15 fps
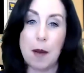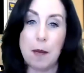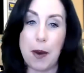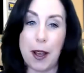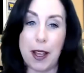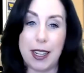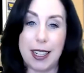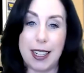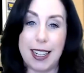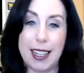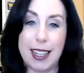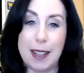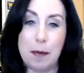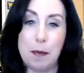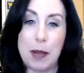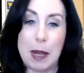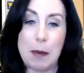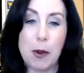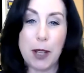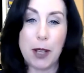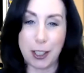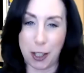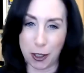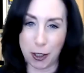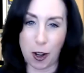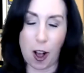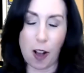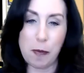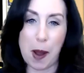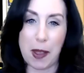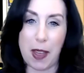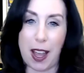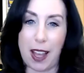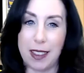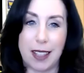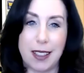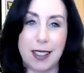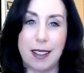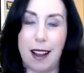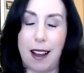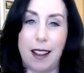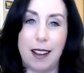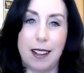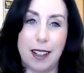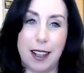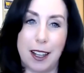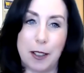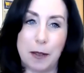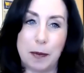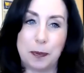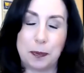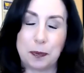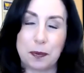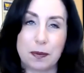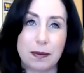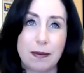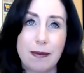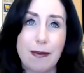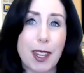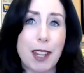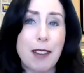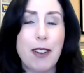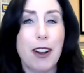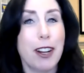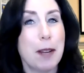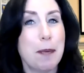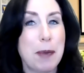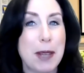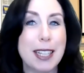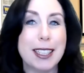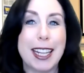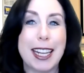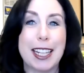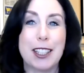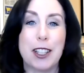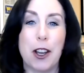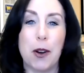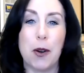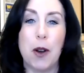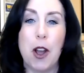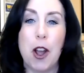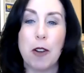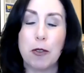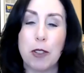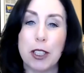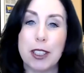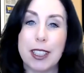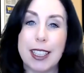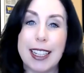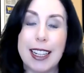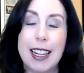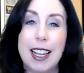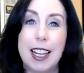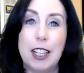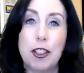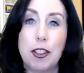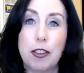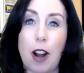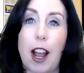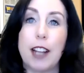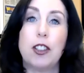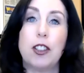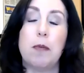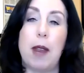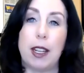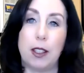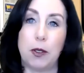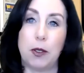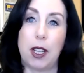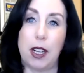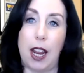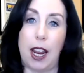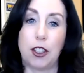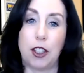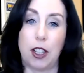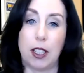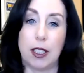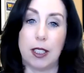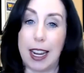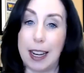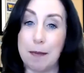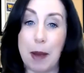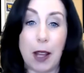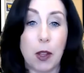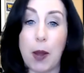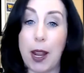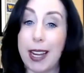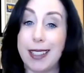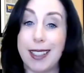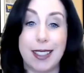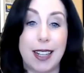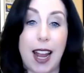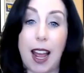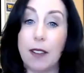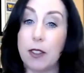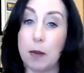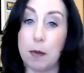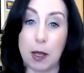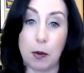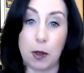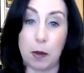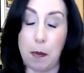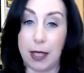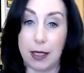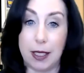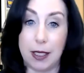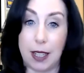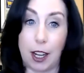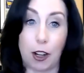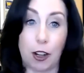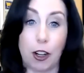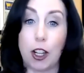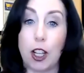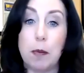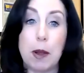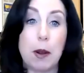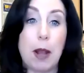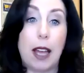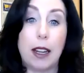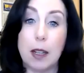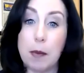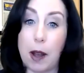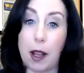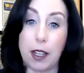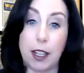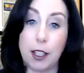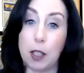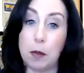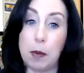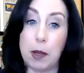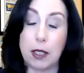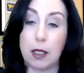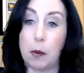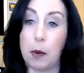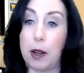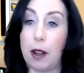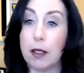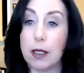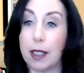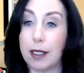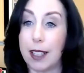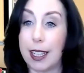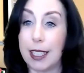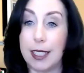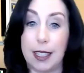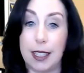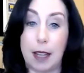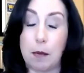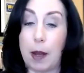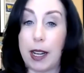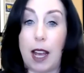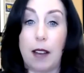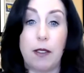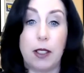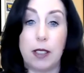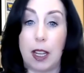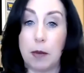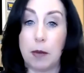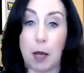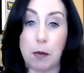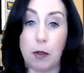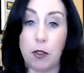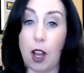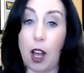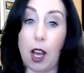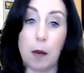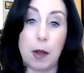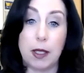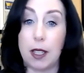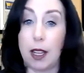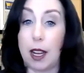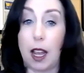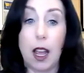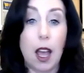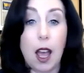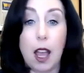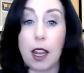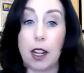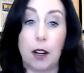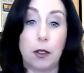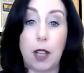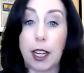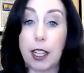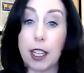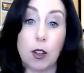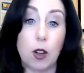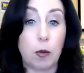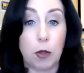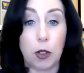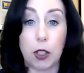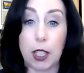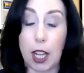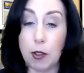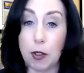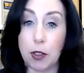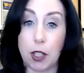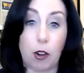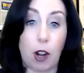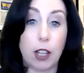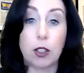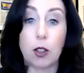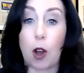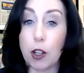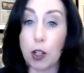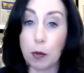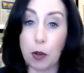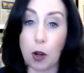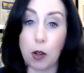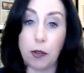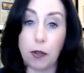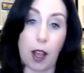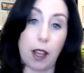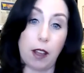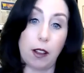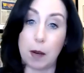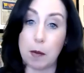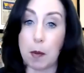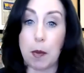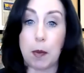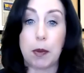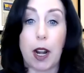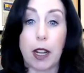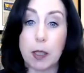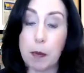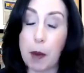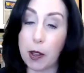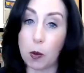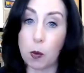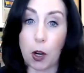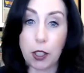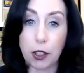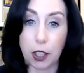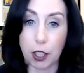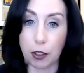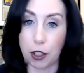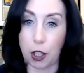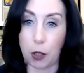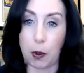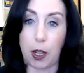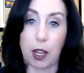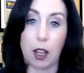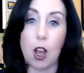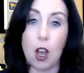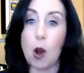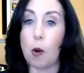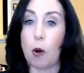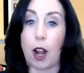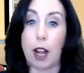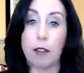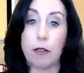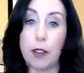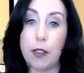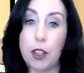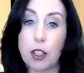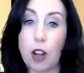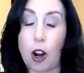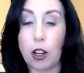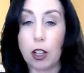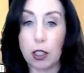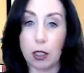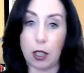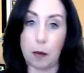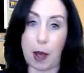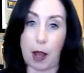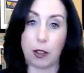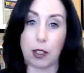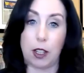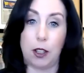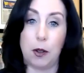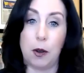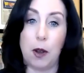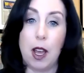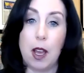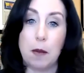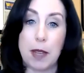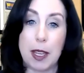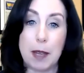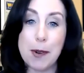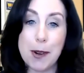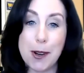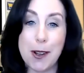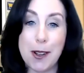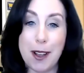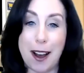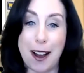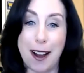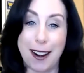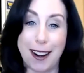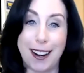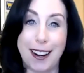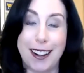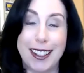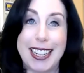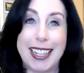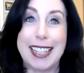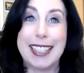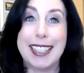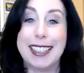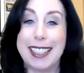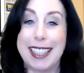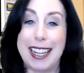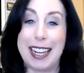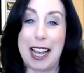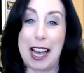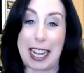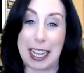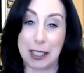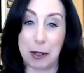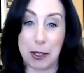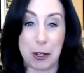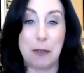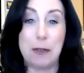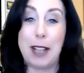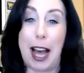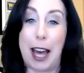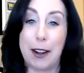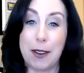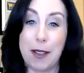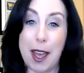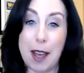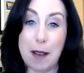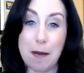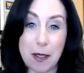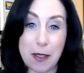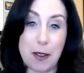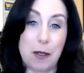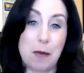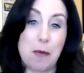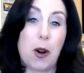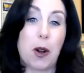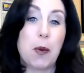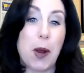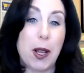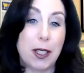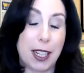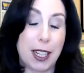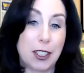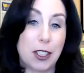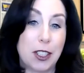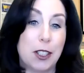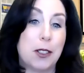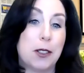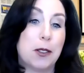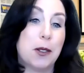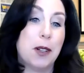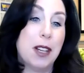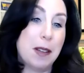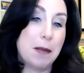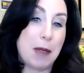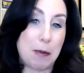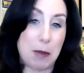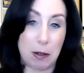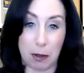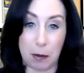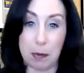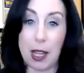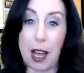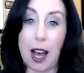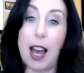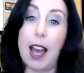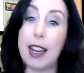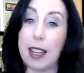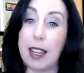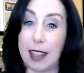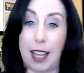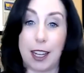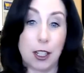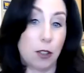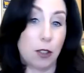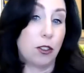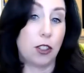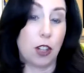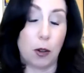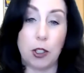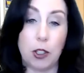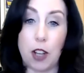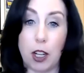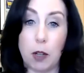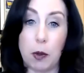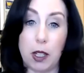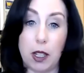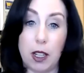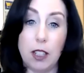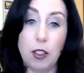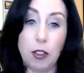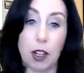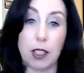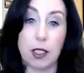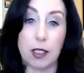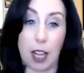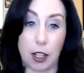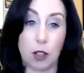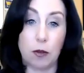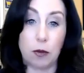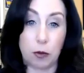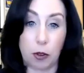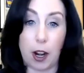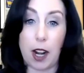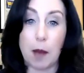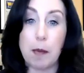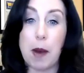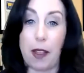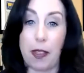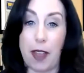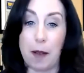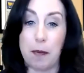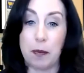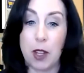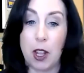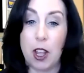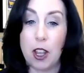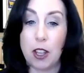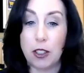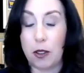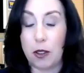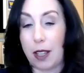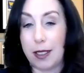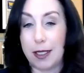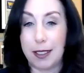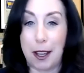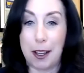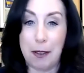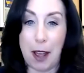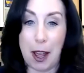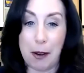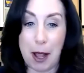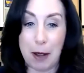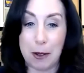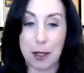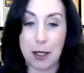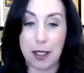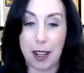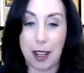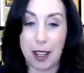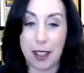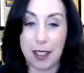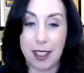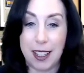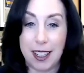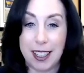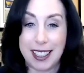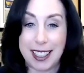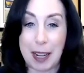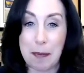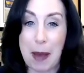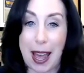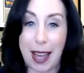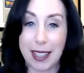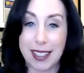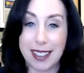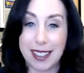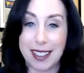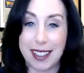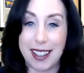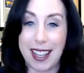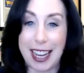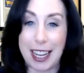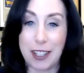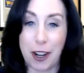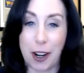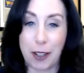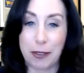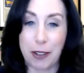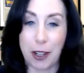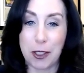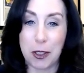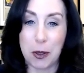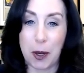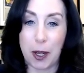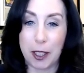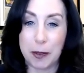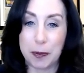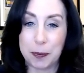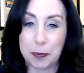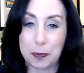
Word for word: But people get turned off by that. That's not um, very appealing. So, really try to make those connections. And by the way, it doesn't have to be with Penn Stater. It could be anybody. It could be someone else on LinkedIn that might have the same type of job and say, you know, like you, I'm really interested, or I saw your profile and I'm impressed by the work that you're doing, or I read this article about you people are easily, I guess, when you flatter them, they're more willing to maybe reply that you show a genuine interest and you've read up on them. So that's kind of how I would uh, get past the HR front door.